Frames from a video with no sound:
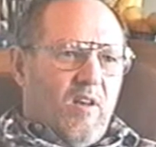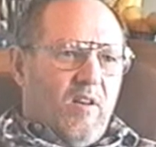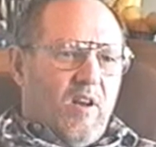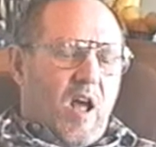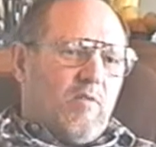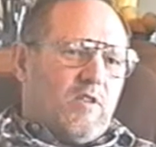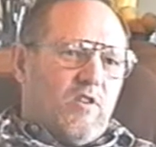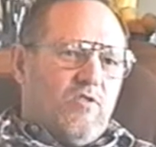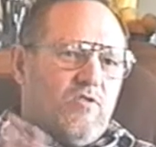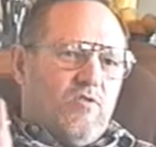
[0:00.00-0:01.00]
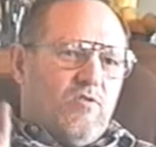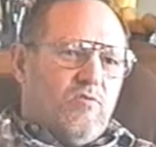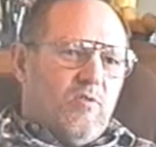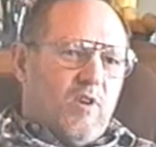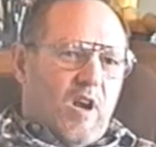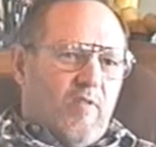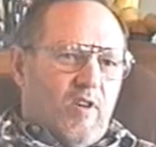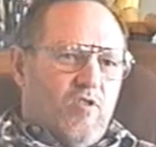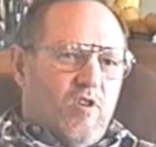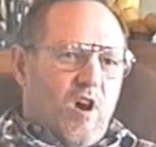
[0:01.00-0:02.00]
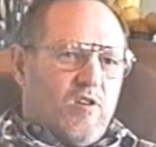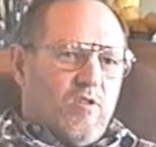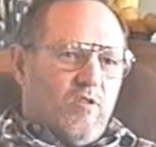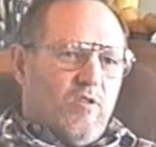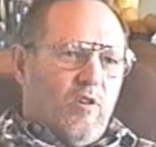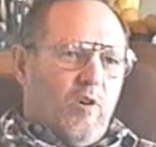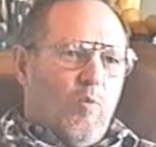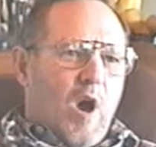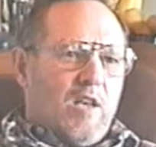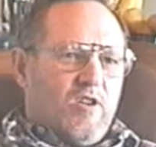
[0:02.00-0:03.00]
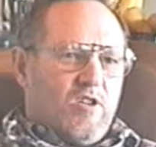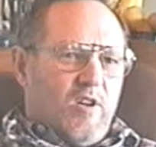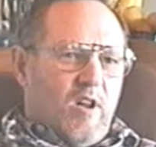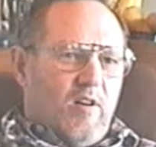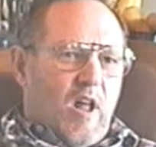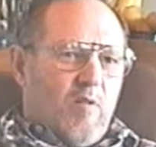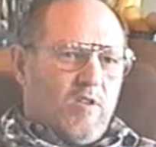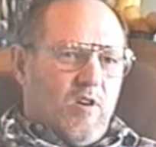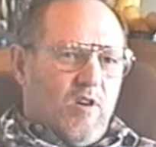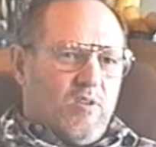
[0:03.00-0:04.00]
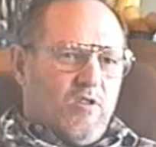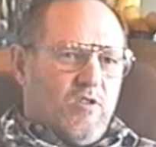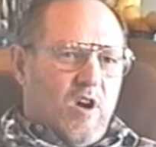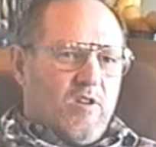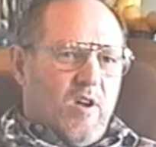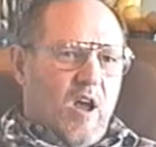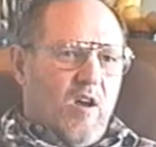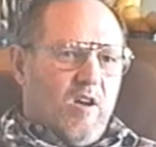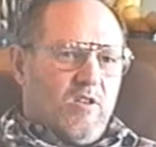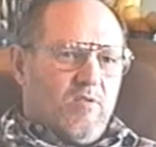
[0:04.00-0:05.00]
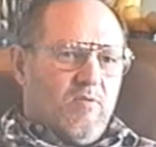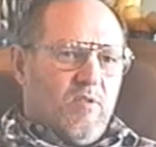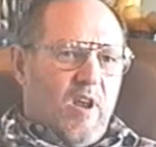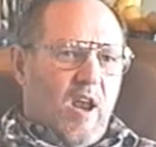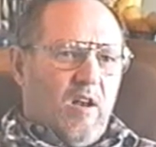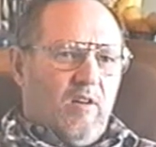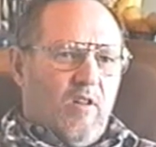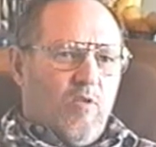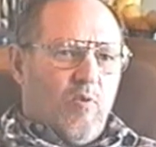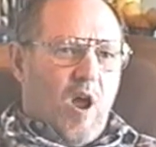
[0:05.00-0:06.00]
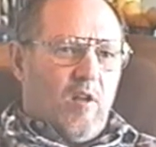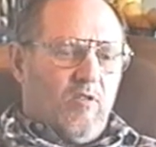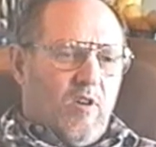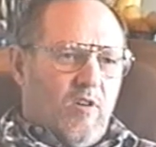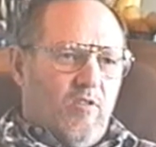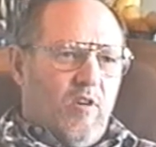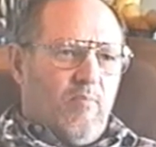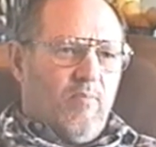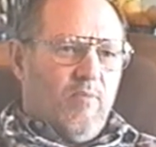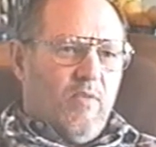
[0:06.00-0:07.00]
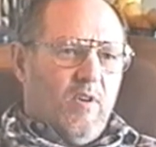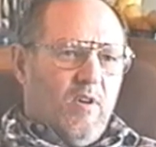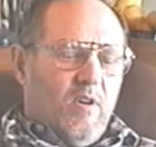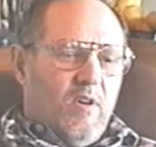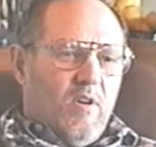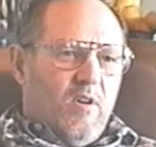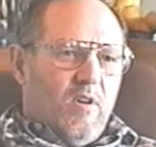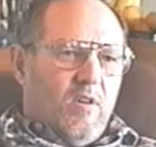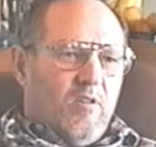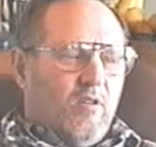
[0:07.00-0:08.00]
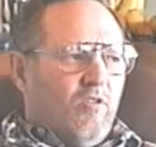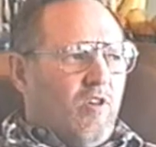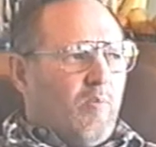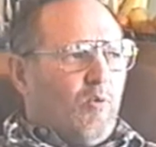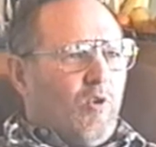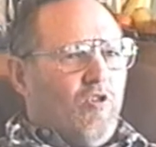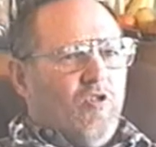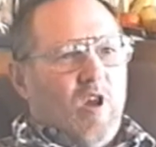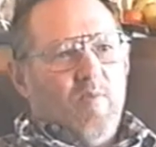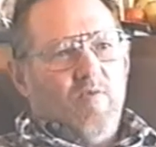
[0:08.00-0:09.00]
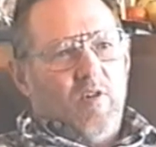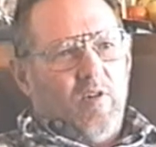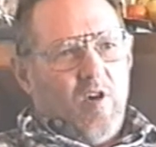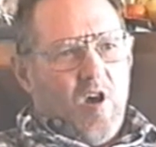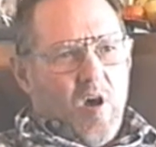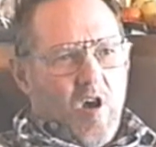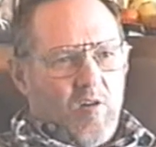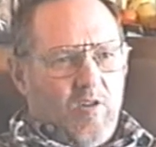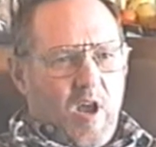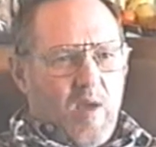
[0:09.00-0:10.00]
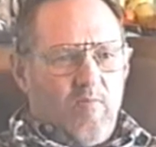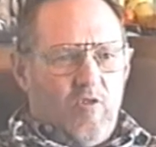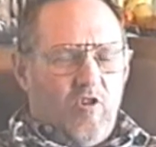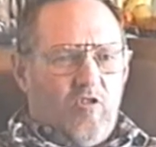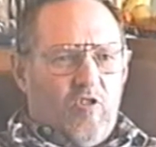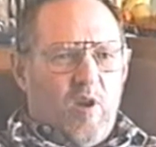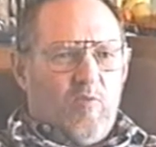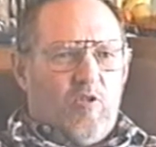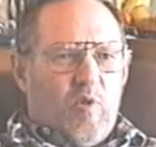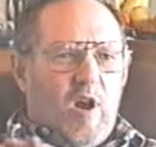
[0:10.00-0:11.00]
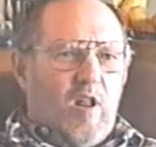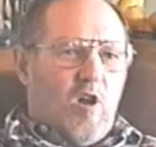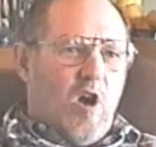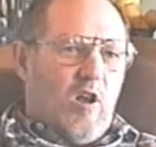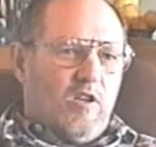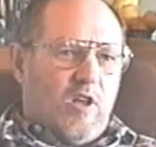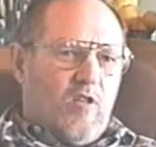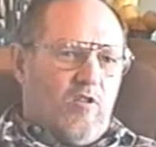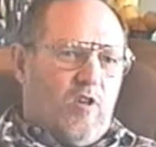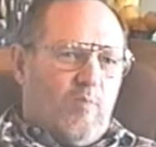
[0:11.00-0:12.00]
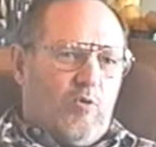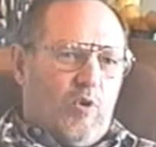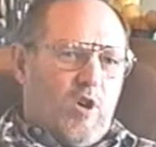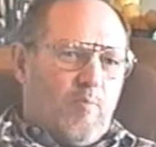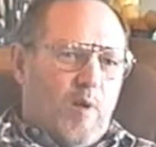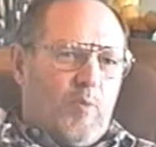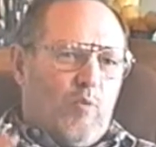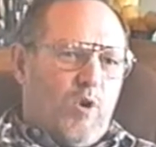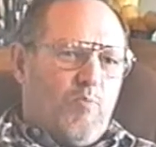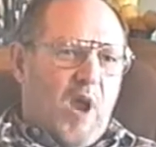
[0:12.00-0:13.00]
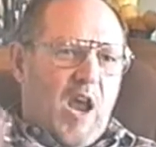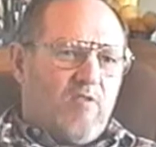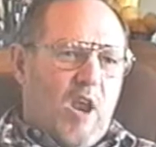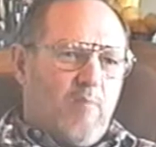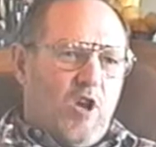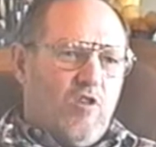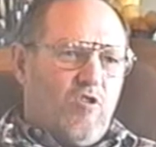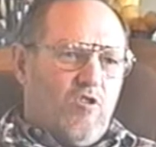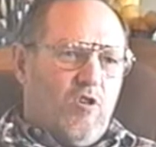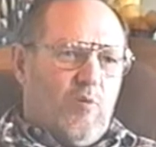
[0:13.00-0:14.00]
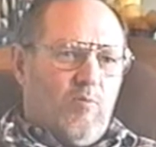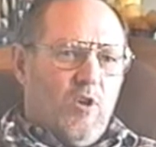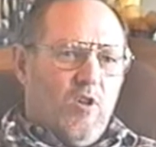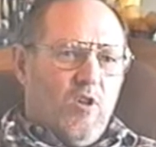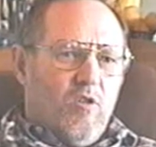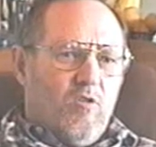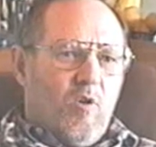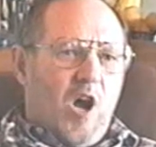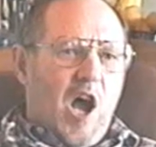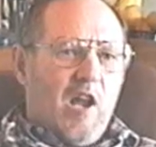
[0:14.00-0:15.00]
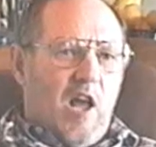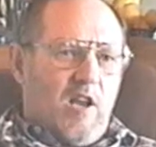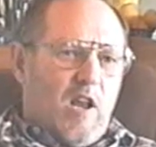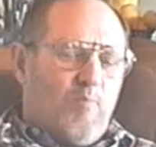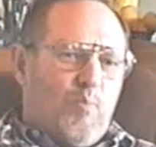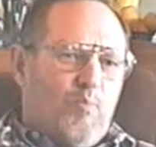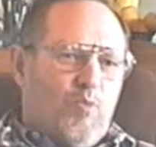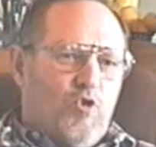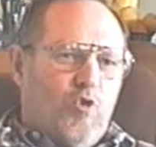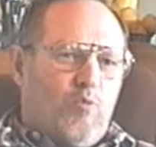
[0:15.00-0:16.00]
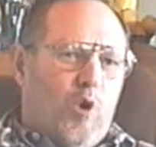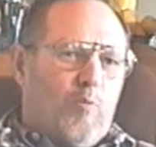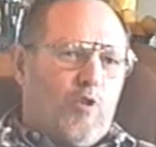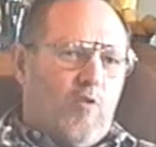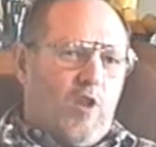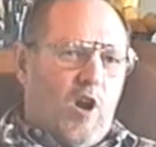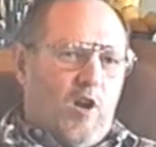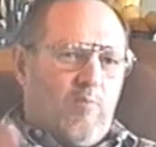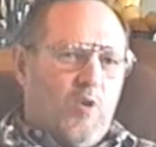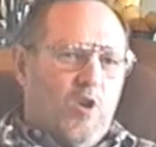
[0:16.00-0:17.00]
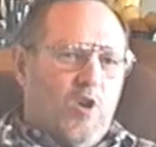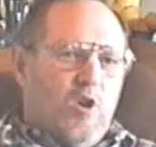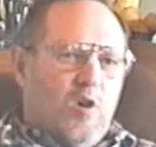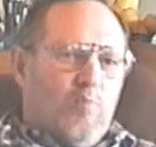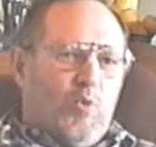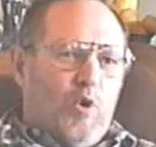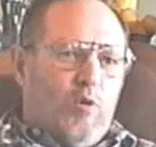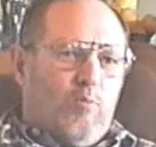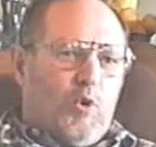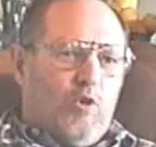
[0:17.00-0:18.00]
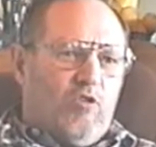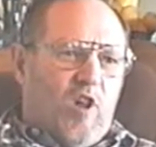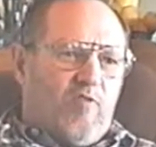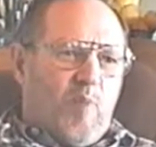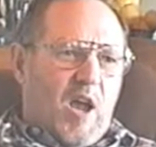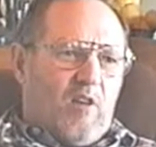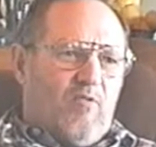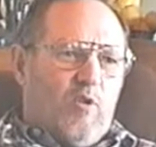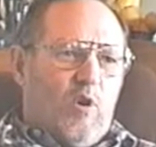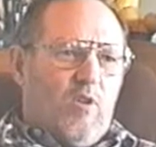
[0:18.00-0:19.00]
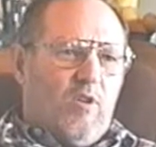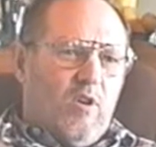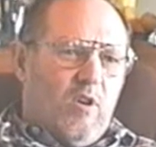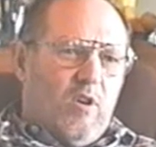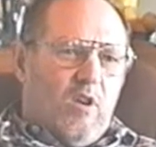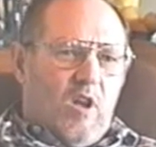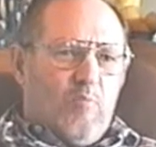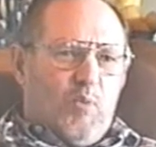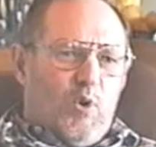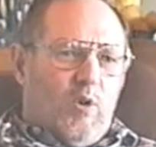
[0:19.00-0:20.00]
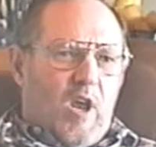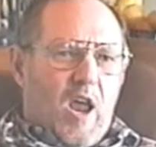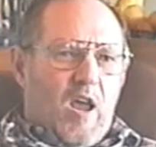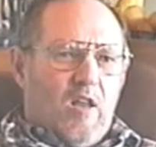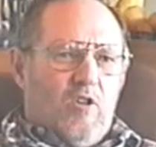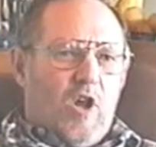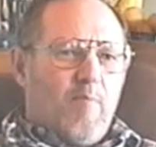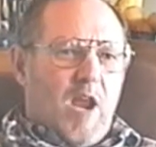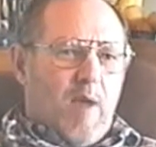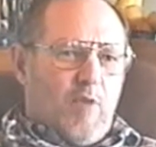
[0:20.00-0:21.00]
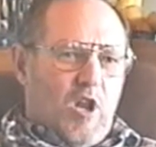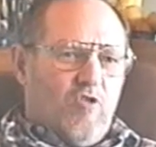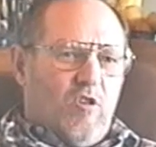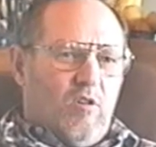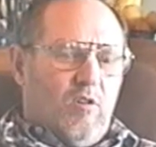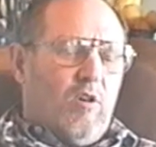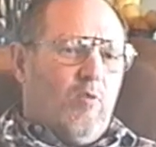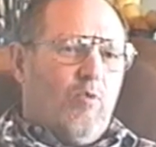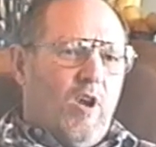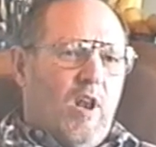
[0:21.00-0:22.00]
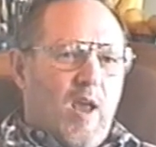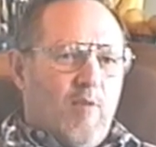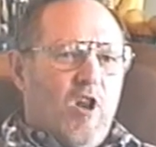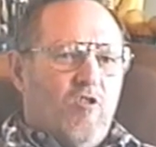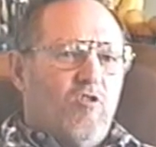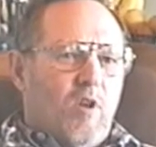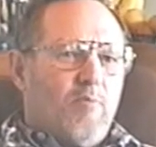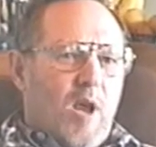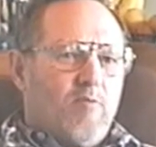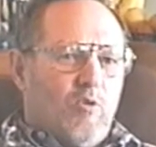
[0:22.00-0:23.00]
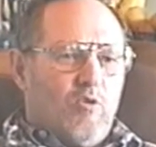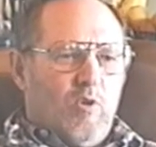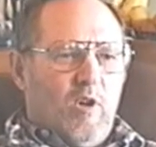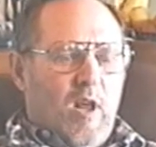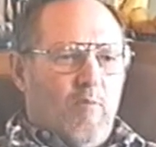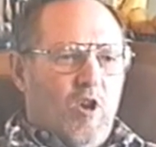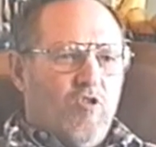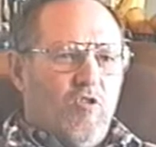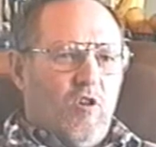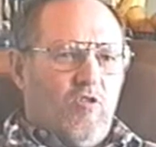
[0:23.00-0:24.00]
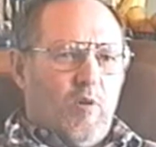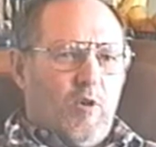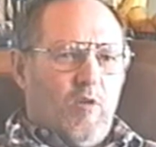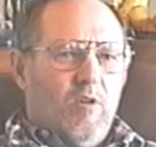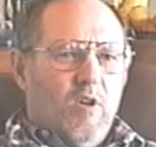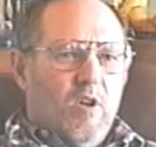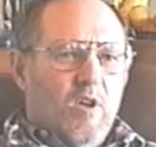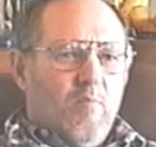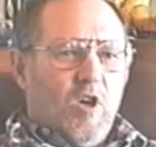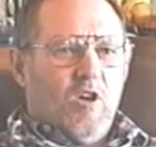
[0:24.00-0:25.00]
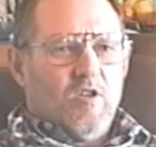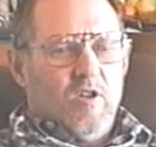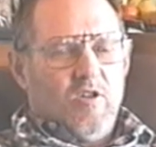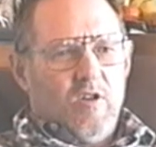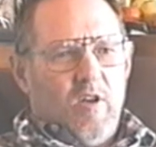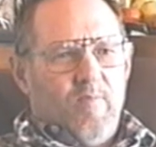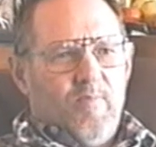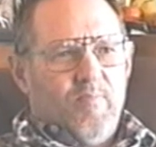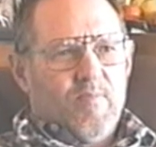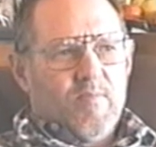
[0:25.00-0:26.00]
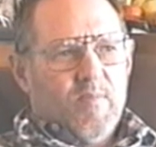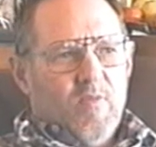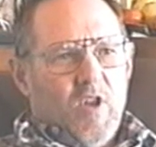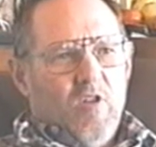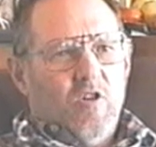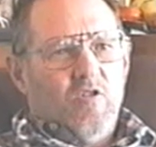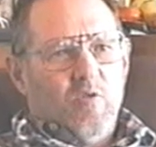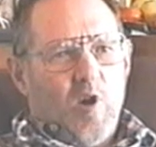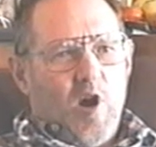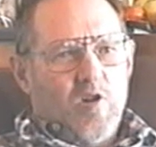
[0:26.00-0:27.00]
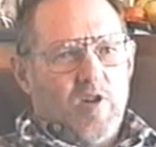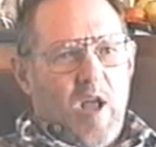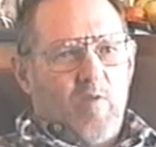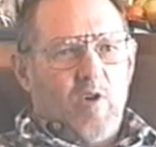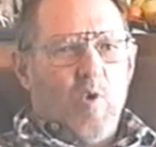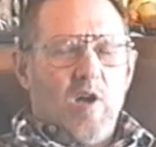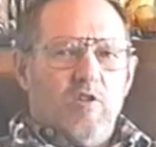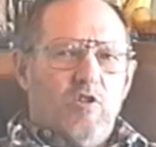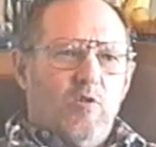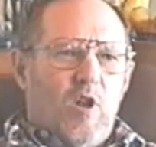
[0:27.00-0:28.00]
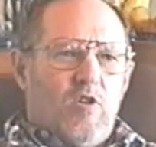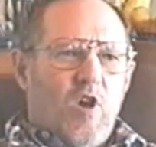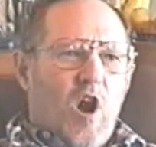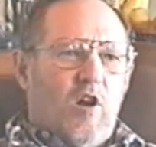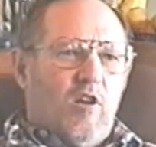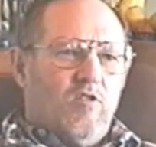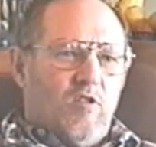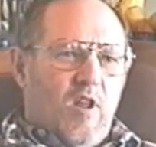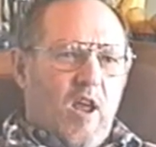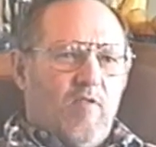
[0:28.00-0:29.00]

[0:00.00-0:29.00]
And then I was kind of in charge of, during the watches, and I was always in charge of, I always handled the throttles on the ship. Those ships would steam for a long time, just steam straight, and all these other ships would come up and we'd pass ammunition to them through a high line. They'd shoot ropes over there and pull stuff back and forth and pull the dummy ammunition. And real ammunition, sometimes it was real ammunition to some of the, because these destroyers and that would go out and shoot at targets and